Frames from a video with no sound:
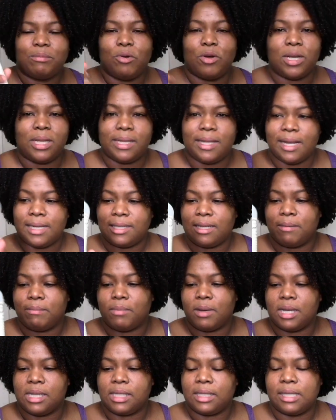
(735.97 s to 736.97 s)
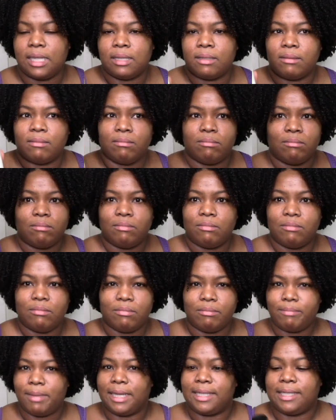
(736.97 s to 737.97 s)
ponytails and buns and
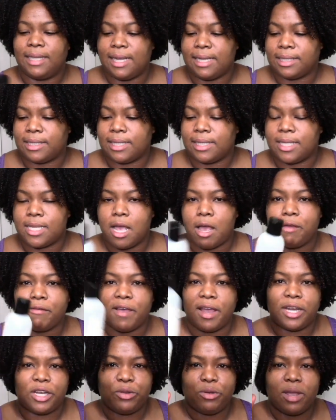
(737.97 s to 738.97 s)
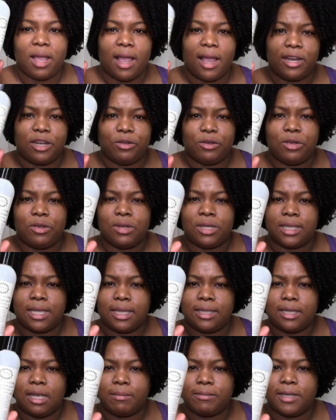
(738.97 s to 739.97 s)
pigtails and stuff. I do, I do use
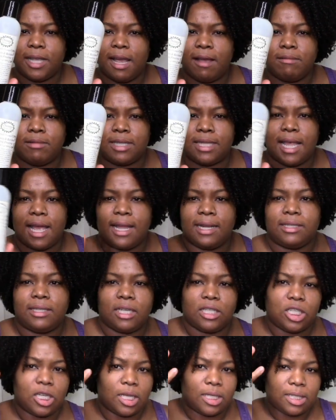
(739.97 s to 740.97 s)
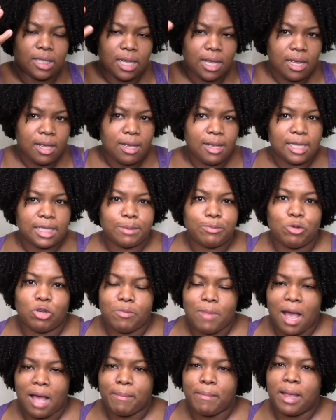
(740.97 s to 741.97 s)
it sometimes then to just
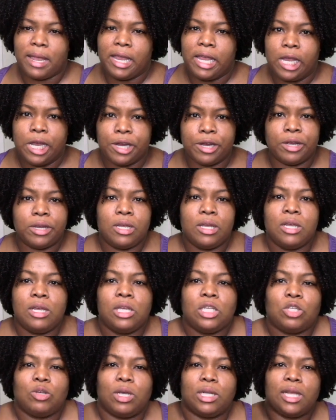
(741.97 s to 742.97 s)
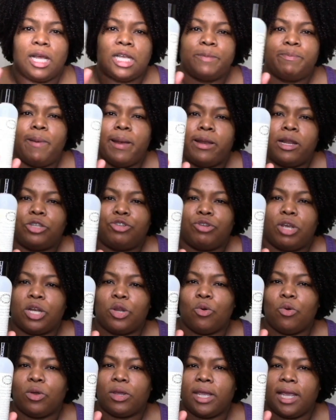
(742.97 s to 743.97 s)
smooth back my hair. So it does
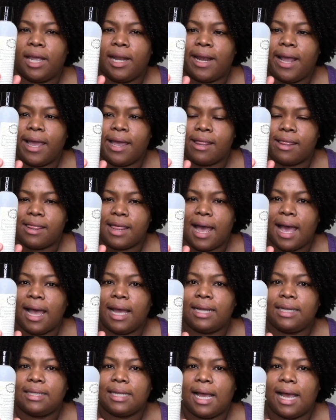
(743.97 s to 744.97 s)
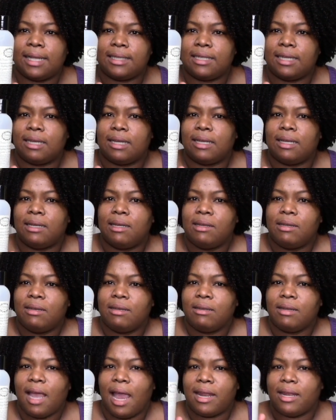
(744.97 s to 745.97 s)
penetrate okay like that as a
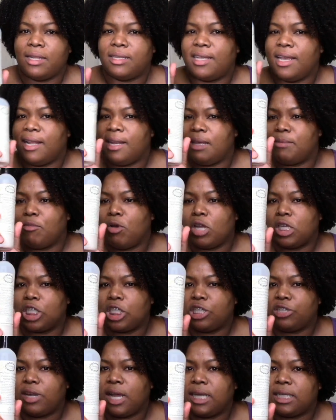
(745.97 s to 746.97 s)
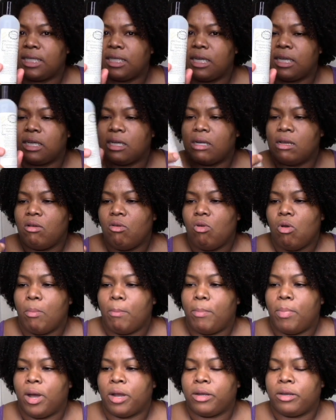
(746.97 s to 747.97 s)
kind of daily moisturizer,
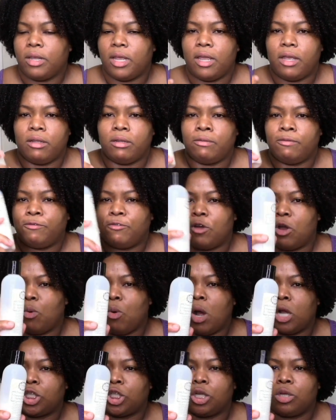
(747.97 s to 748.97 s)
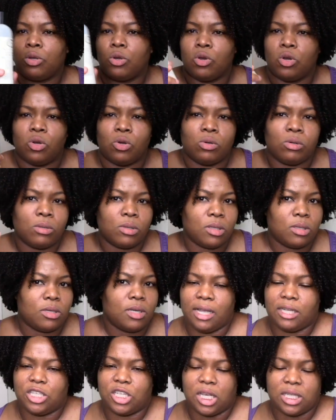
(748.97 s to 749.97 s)
but for a wash and go,
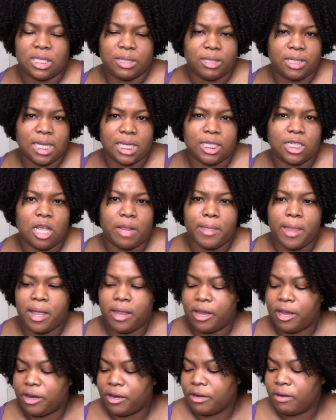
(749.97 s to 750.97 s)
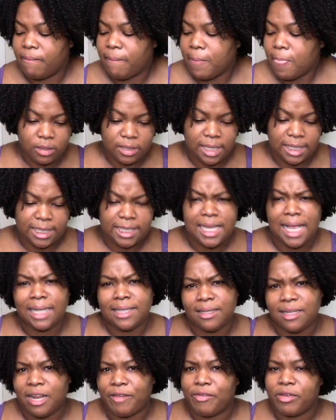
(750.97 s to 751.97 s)
it just sits on my hair. The
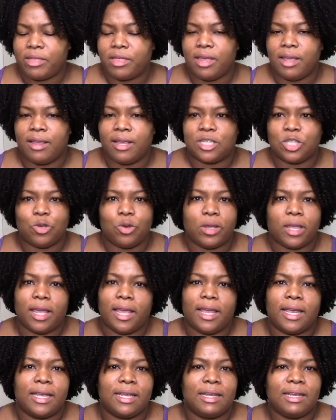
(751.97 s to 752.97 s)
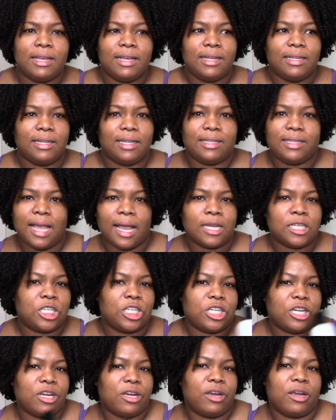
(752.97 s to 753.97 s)
scent and everything is okay. The
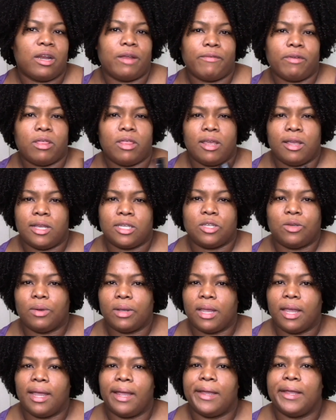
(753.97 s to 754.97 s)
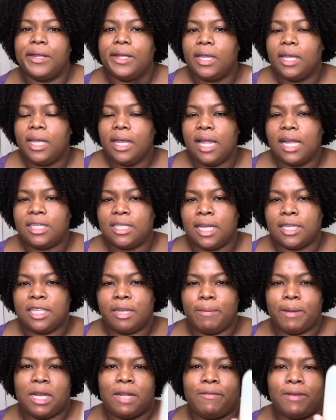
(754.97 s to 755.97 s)
texture and everything is okay. It's just
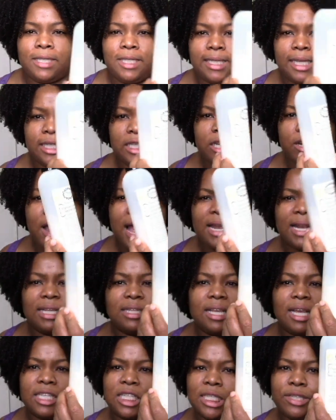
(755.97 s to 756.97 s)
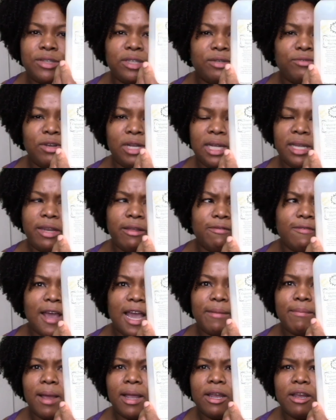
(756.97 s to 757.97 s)
a bit of a sitter and it doesn't really
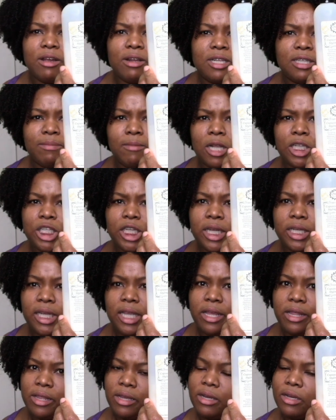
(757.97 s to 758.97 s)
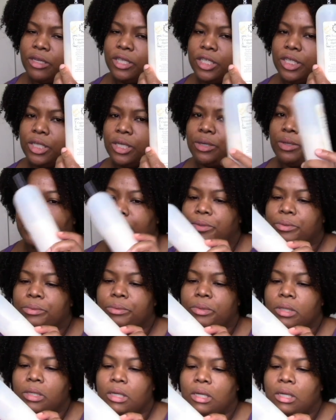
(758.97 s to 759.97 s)
define my curls much either.
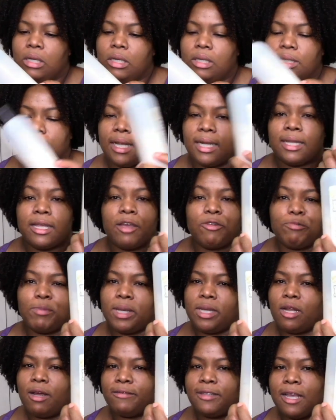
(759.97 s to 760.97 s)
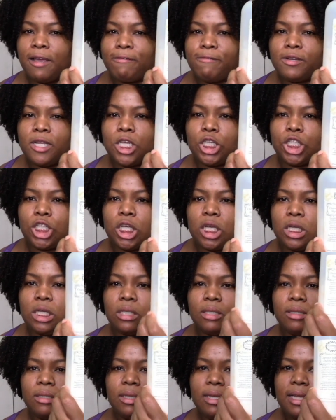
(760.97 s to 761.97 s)
So didn't give me enough
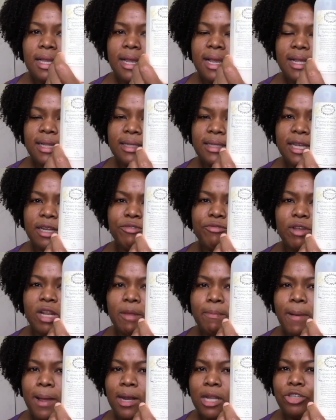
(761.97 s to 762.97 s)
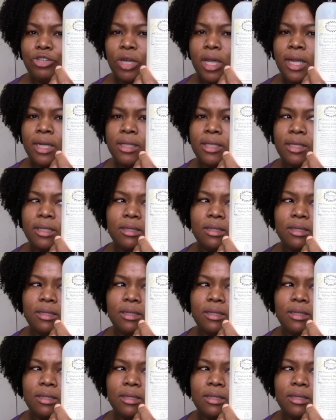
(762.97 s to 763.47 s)
definition, didn't really penetrate,